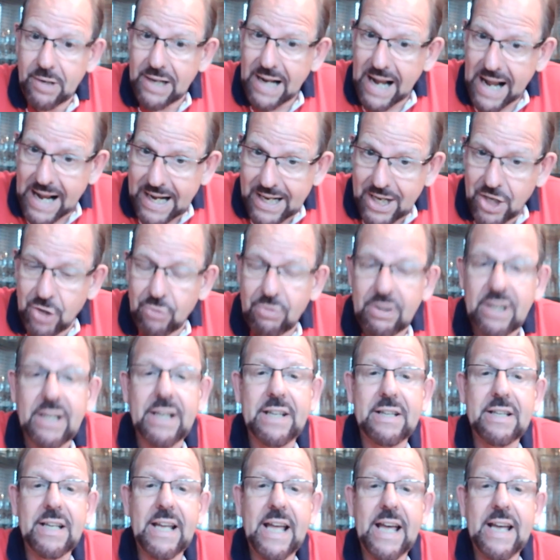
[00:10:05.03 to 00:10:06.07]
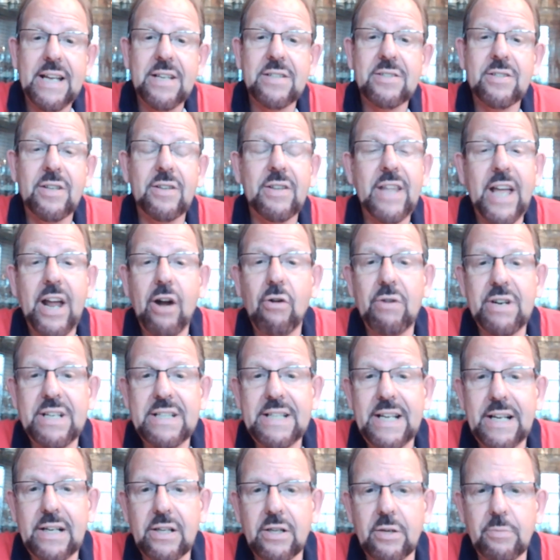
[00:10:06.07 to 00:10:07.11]
but accurately, the case that they are
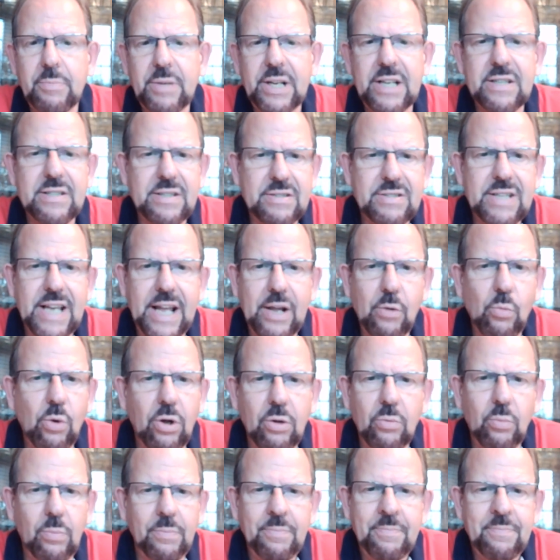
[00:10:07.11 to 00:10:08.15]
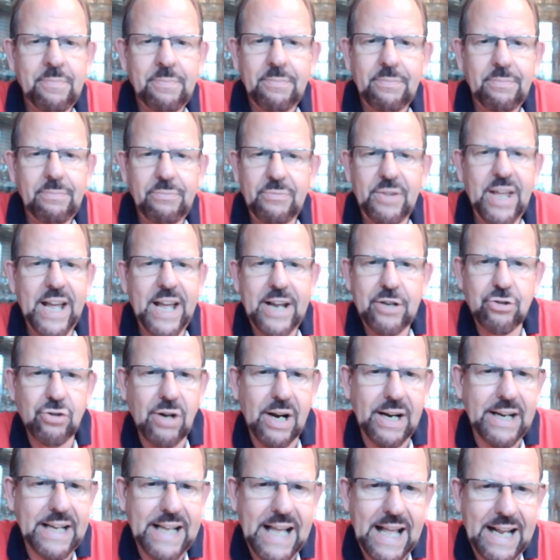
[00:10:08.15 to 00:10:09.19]
indignant because they're saying, well, they're
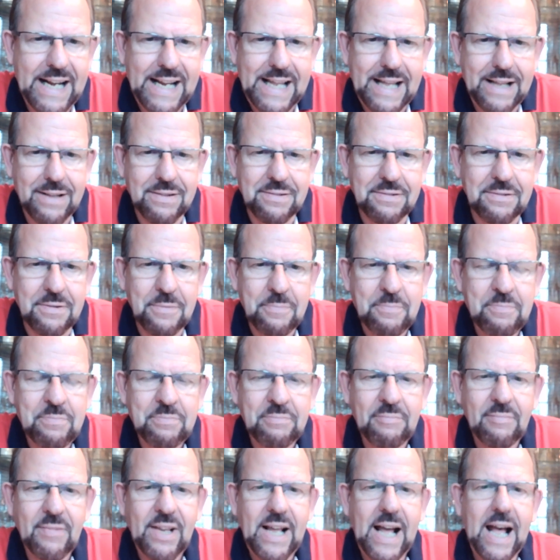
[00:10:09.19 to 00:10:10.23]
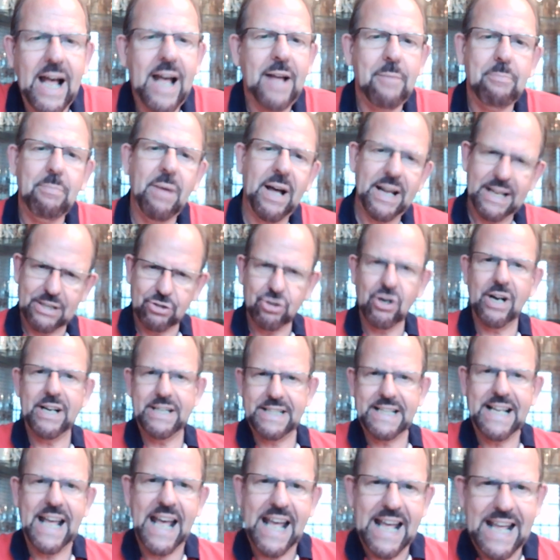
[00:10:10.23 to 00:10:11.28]
trying to get in, and by trying
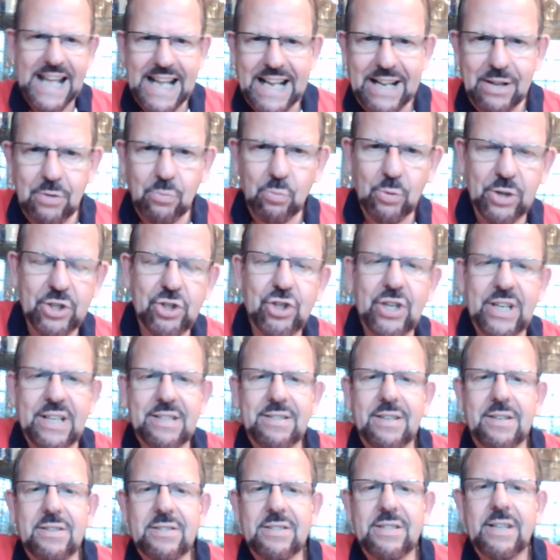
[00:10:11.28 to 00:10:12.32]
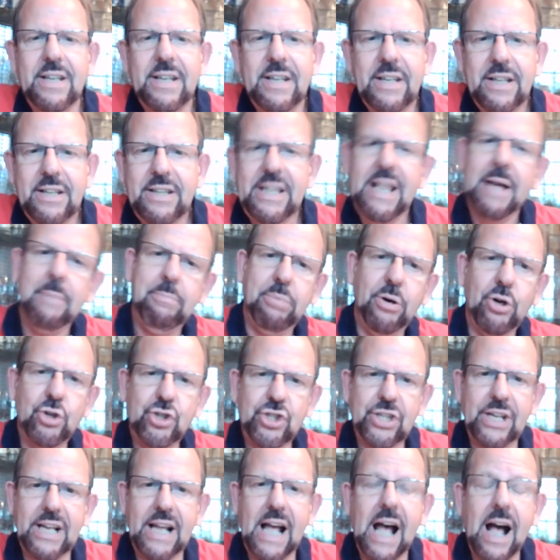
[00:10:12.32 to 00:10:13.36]
to get in with Jesus, they're
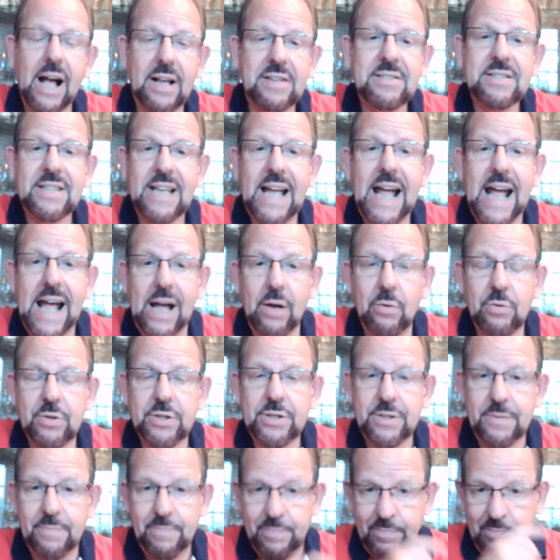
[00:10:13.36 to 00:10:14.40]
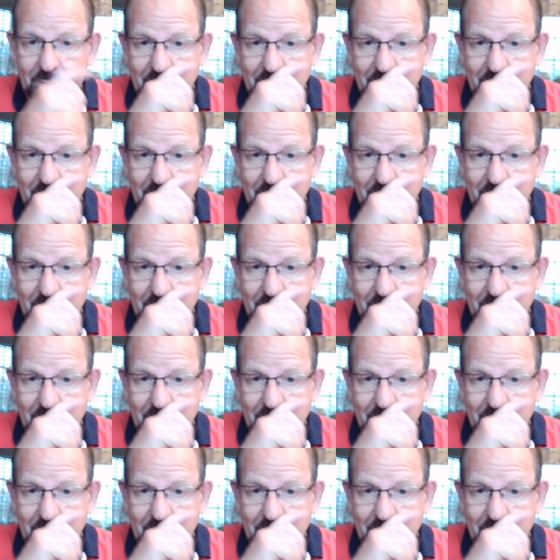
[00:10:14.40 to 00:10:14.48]
pushing us out?